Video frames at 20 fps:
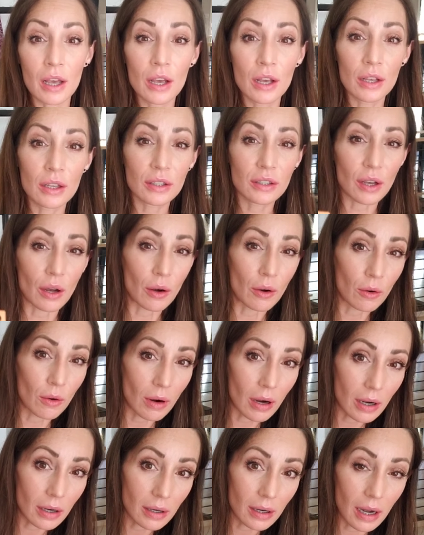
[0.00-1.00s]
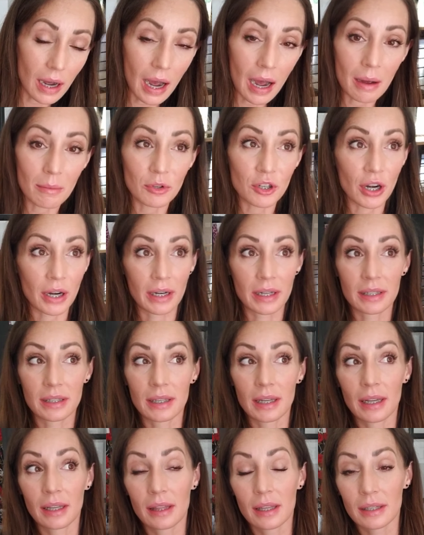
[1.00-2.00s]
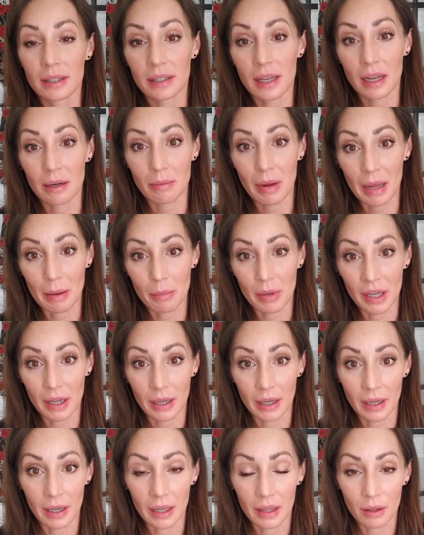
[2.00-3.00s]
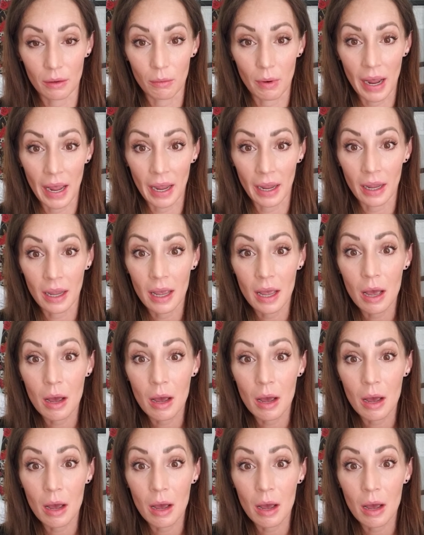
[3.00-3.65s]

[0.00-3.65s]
So I'm trying to see, the sun might be in the way,